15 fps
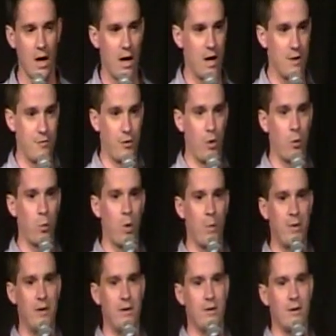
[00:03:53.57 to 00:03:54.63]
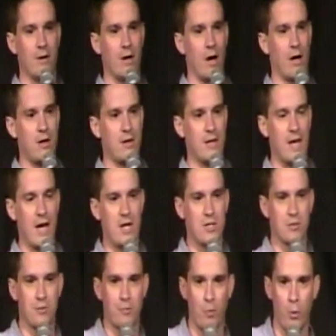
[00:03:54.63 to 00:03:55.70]
If you're a woman under the age
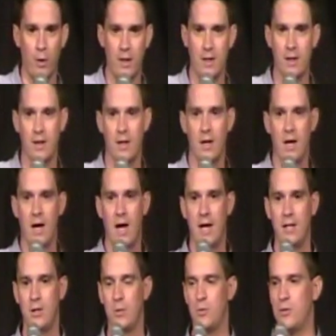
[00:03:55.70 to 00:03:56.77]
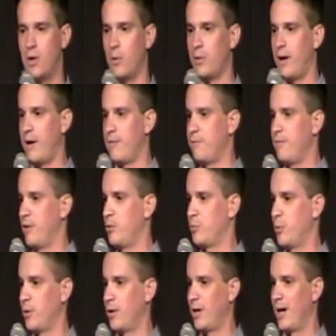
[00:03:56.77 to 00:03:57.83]
of 40 and you don't have
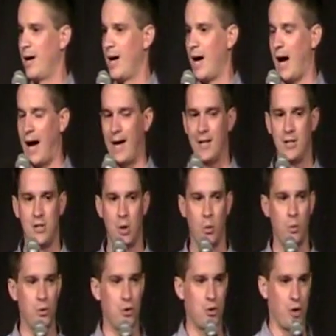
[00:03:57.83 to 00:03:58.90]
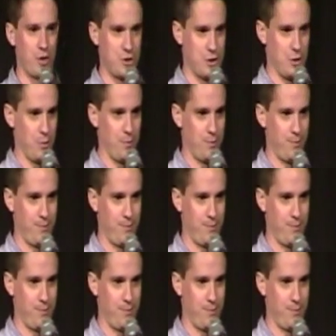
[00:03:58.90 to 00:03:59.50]
Facebook, I don't trust you,